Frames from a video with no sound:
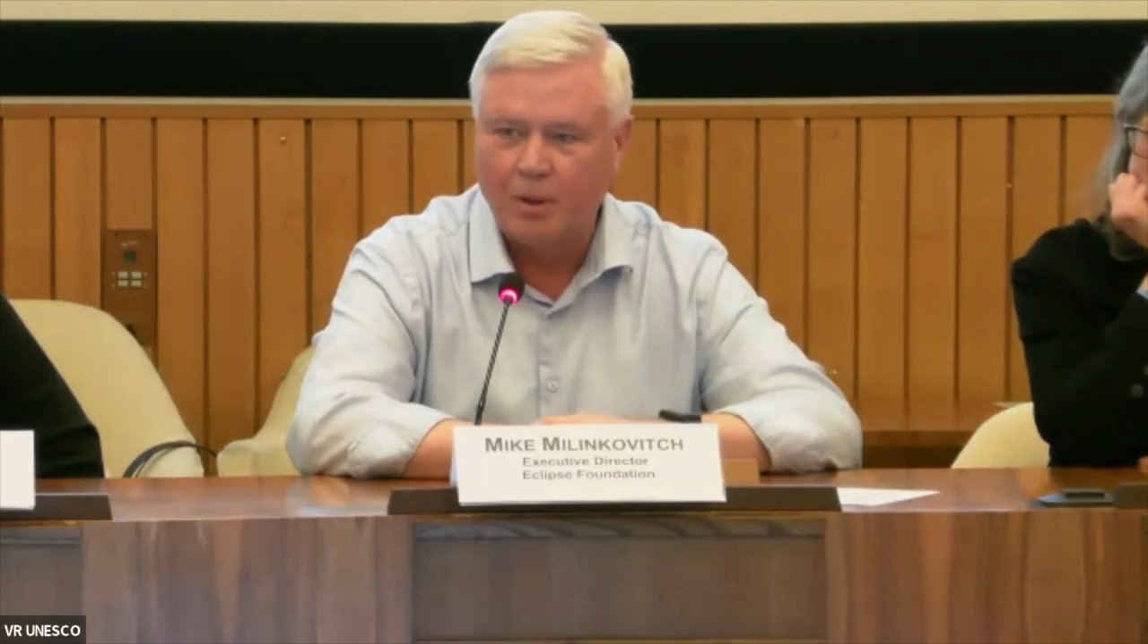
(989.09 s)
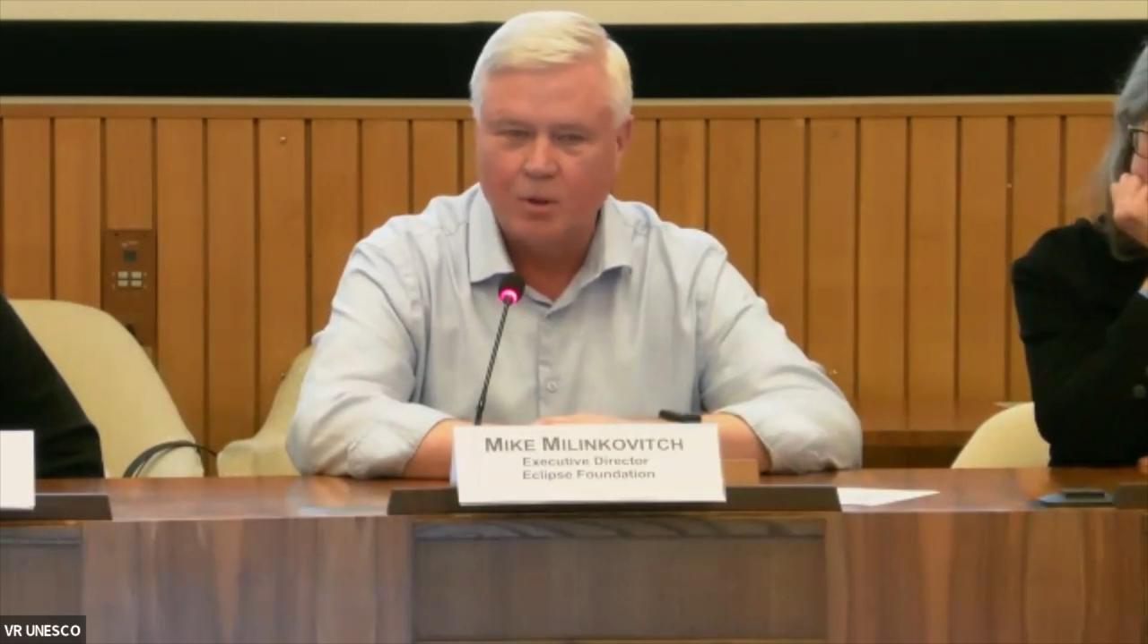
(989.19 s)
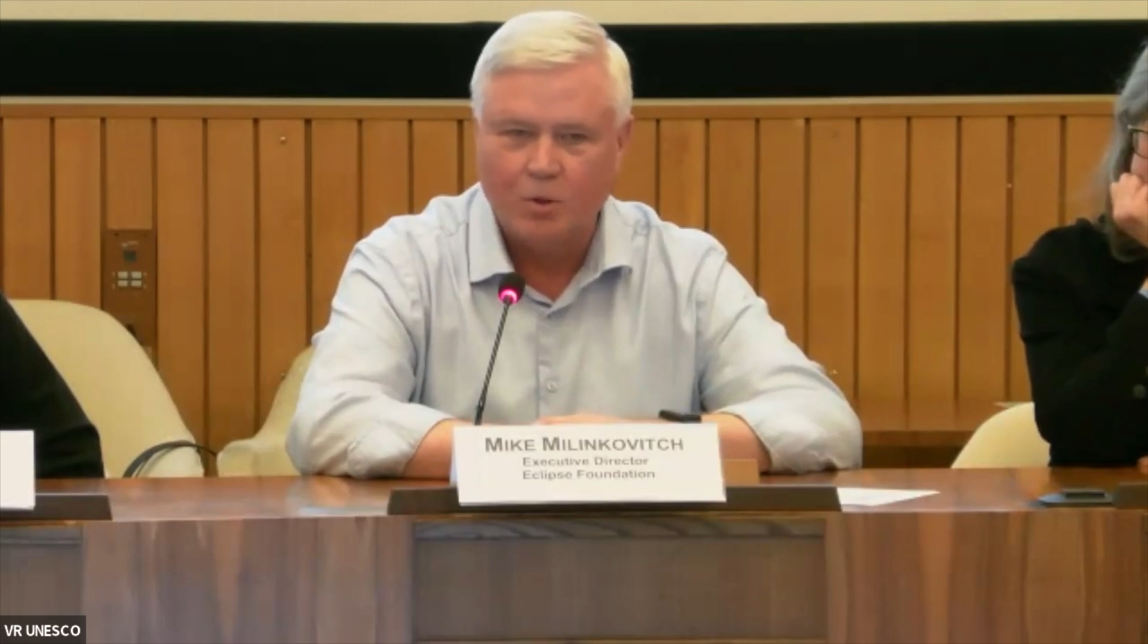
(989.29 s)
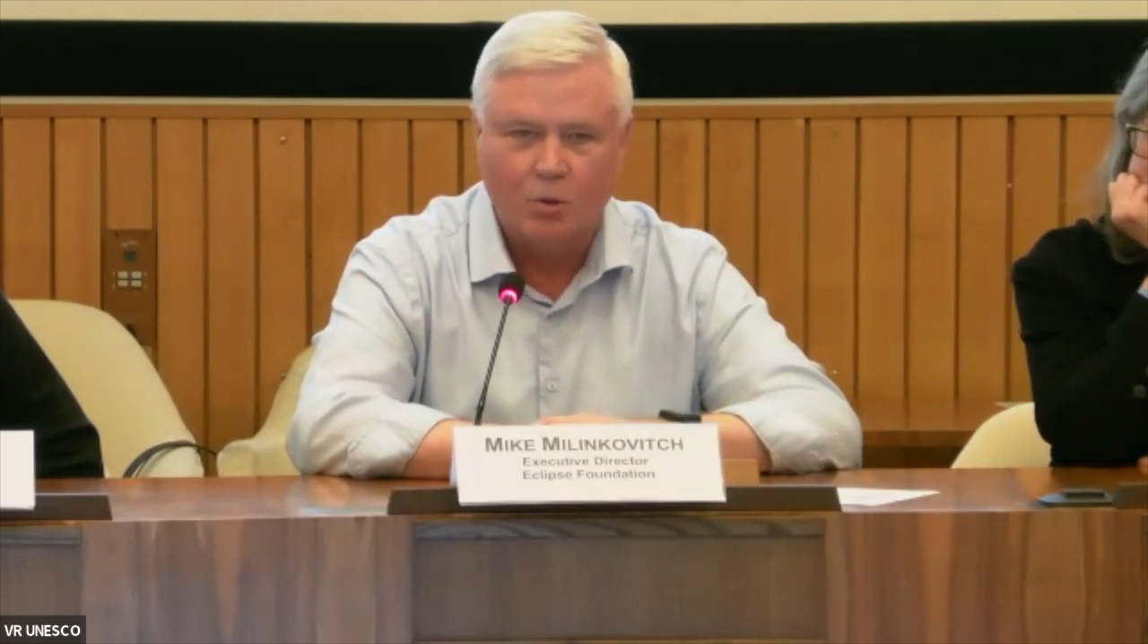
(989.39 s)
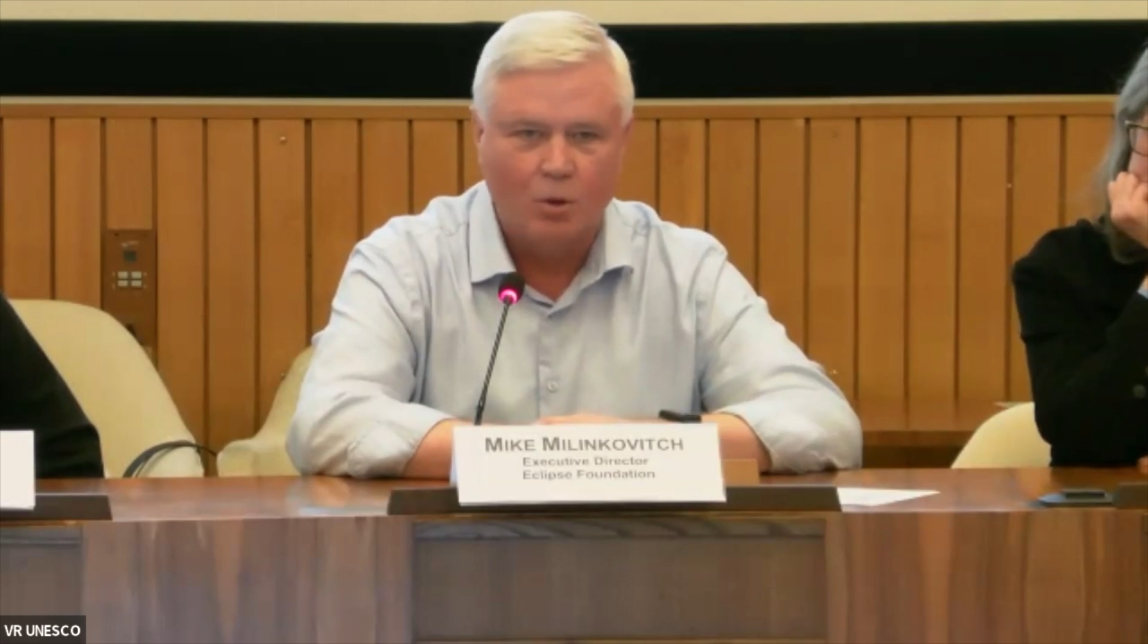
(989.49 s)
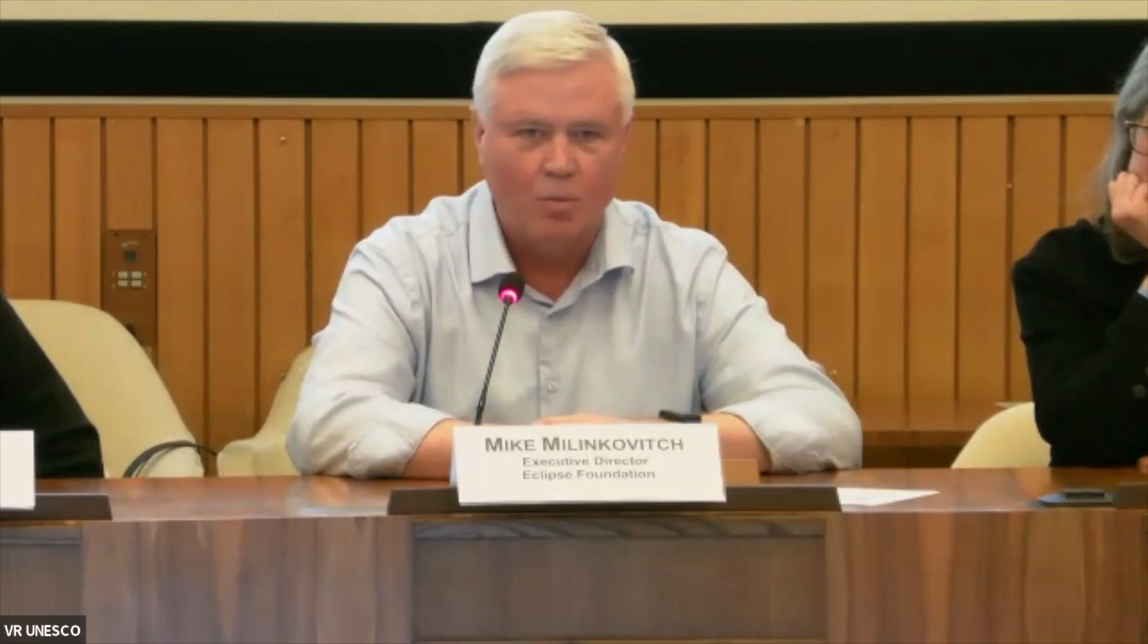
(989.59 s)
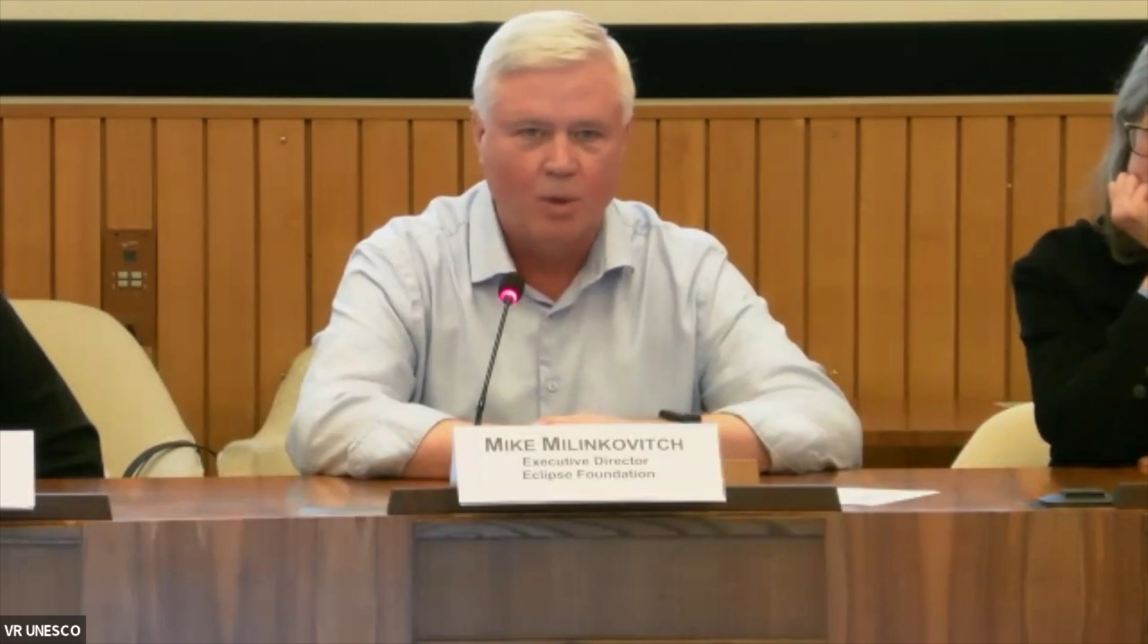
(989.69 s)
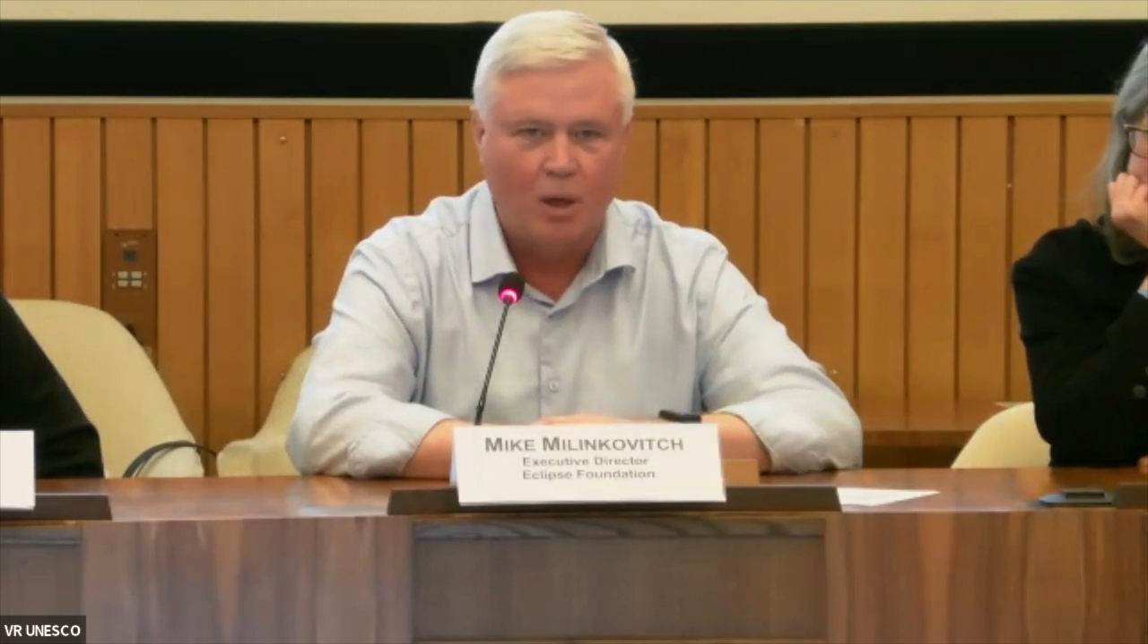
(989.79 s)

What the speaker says: this room